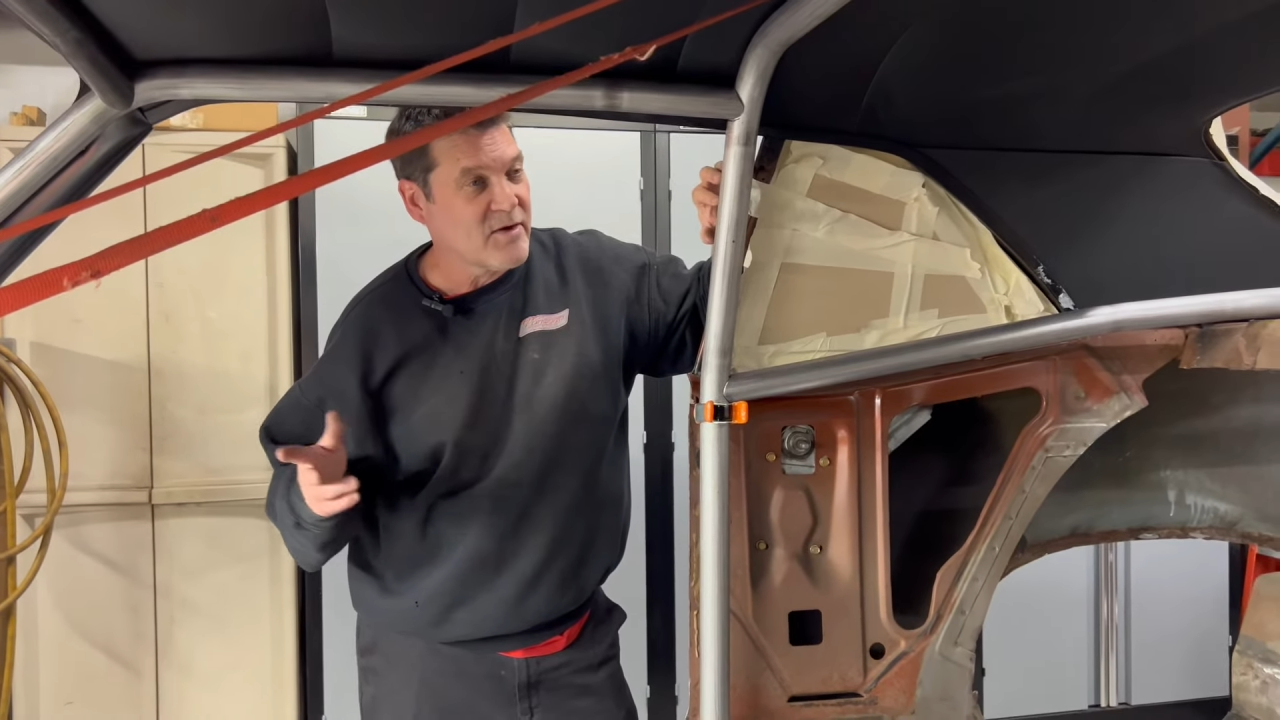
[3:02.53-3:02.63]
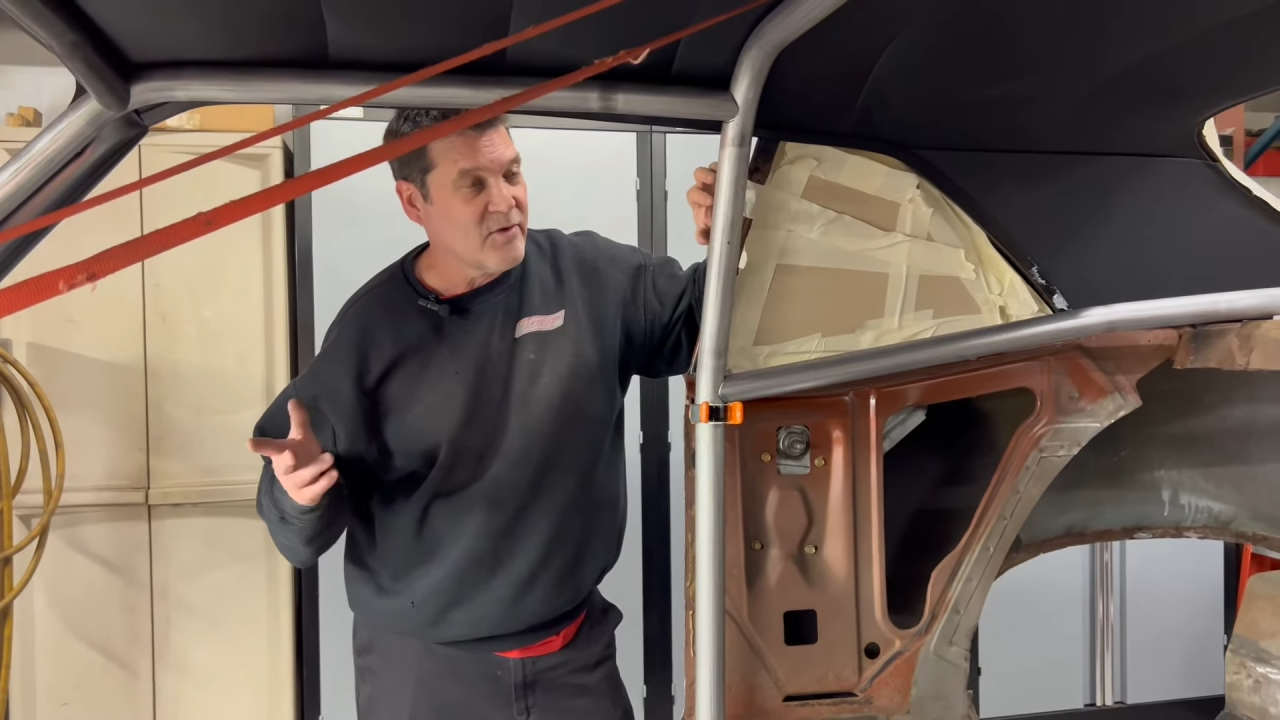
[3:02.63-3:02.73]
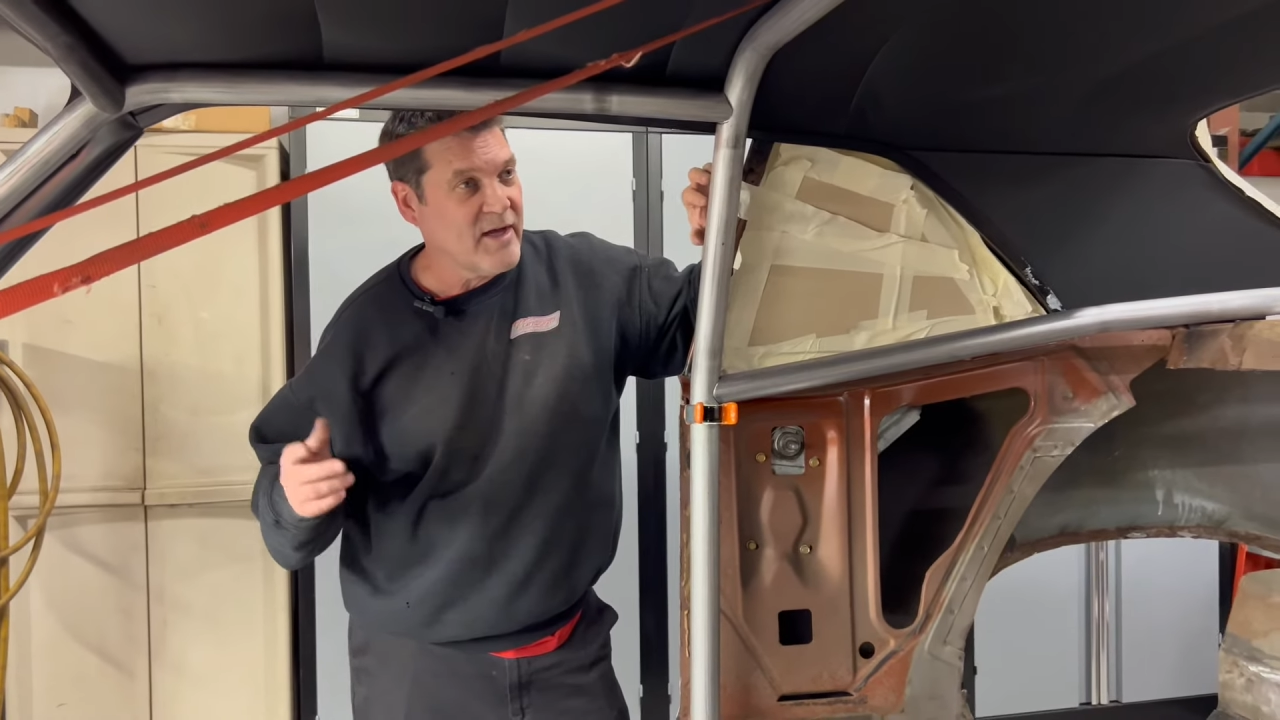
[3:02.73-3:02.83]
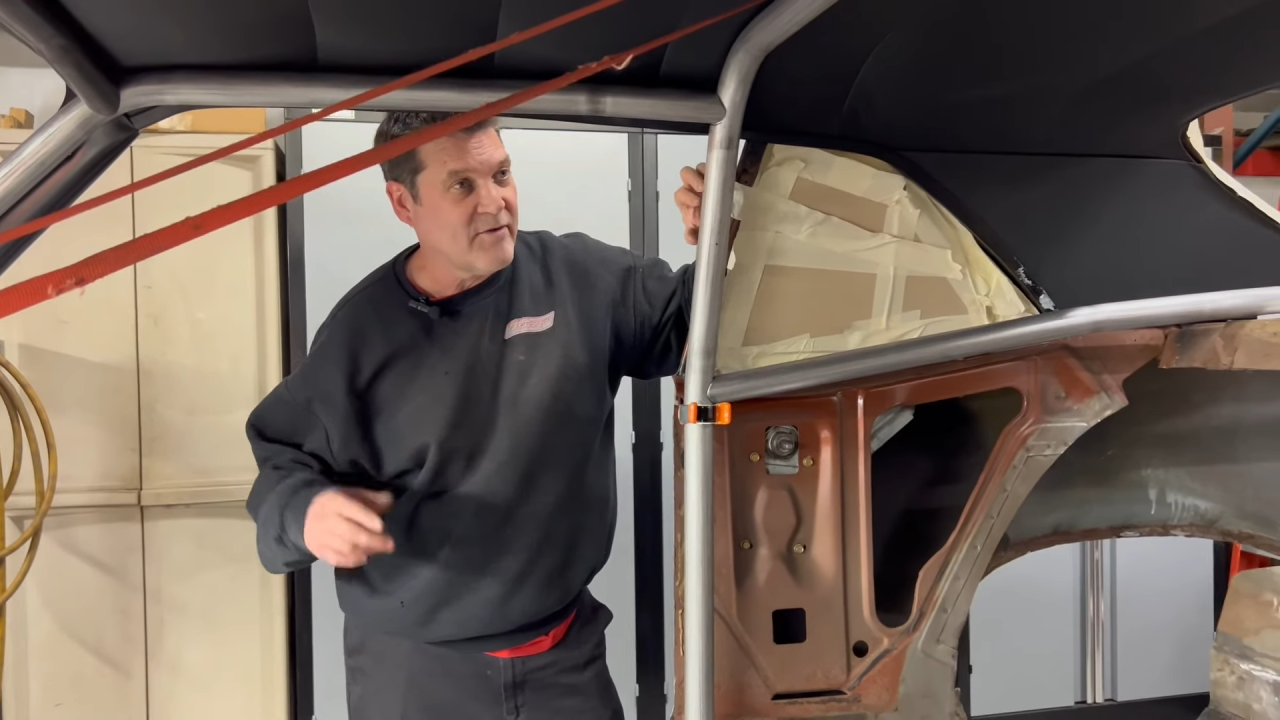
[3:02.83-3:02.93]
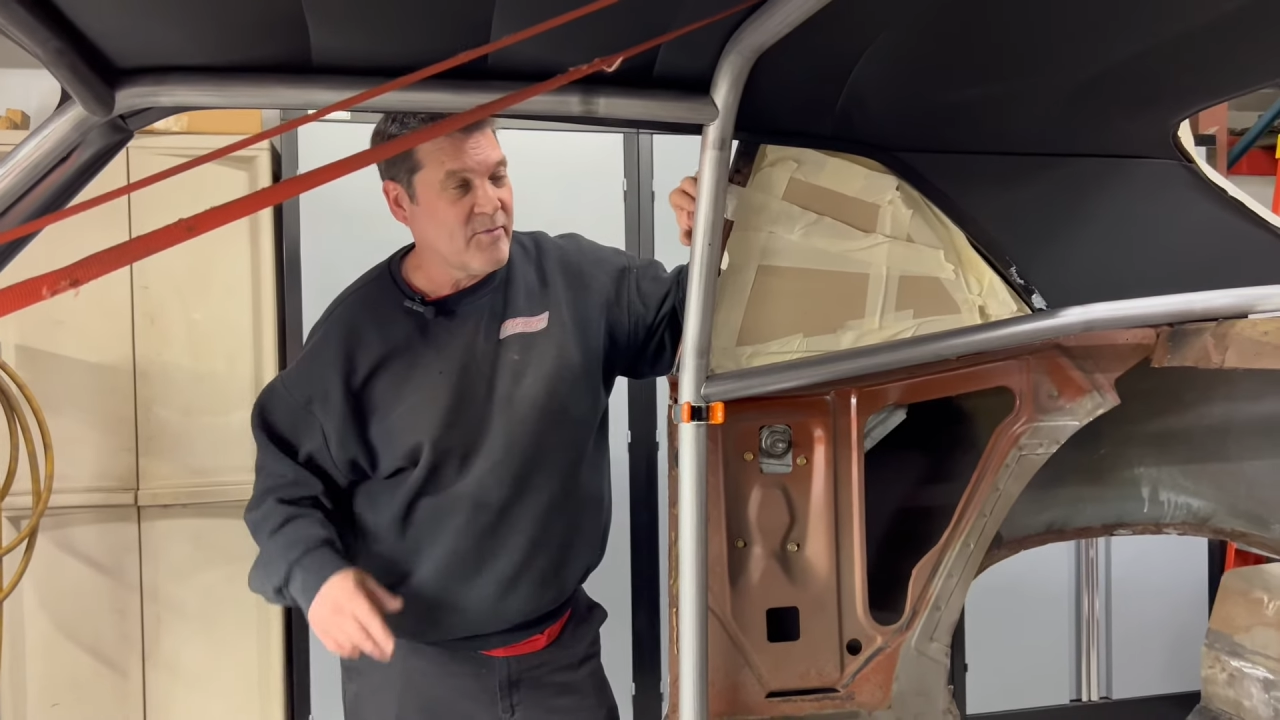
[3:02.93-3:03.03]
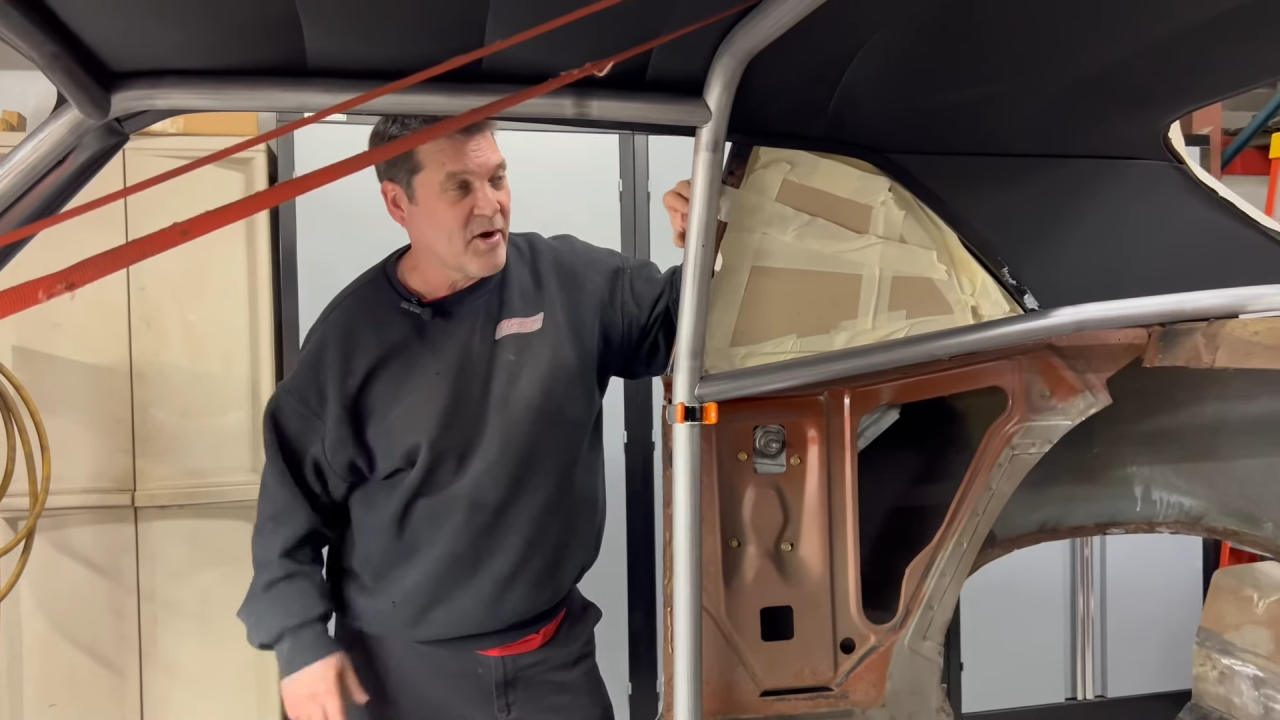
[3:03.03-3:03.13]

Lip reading: we'll have a